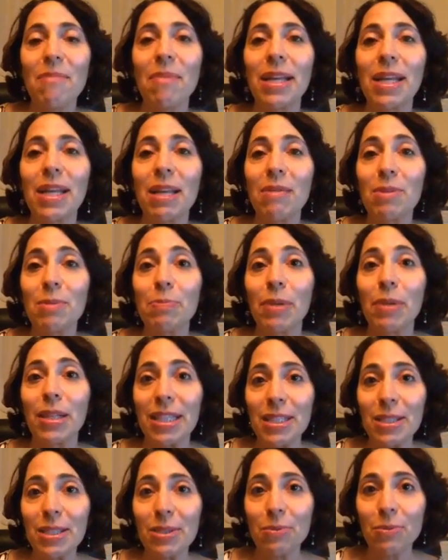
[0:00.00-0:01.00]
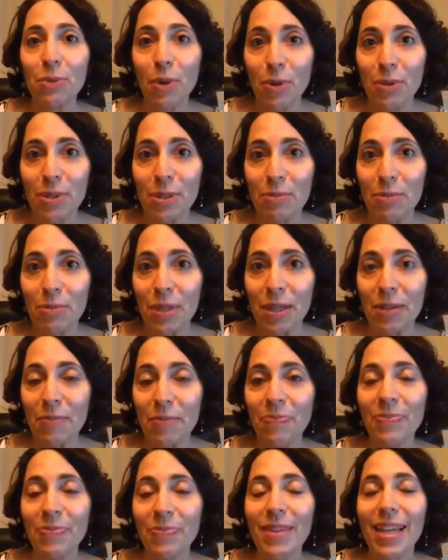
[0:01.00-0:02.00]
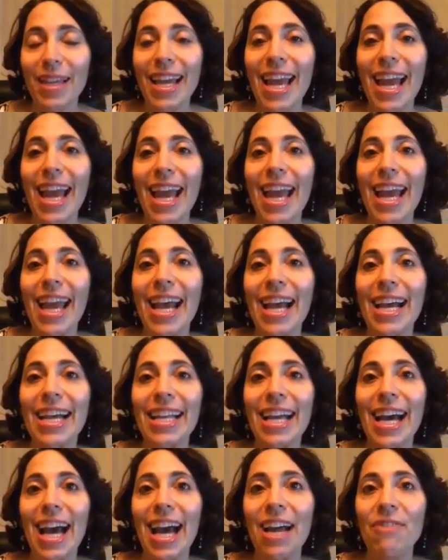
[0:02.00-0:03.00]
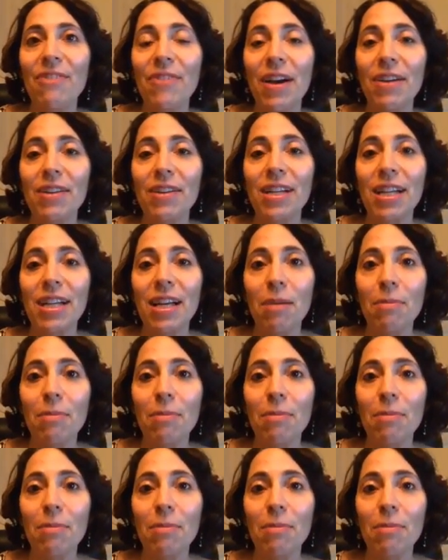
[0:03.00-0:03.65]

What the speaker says: My name is Belinda Rosenblum, and I founded a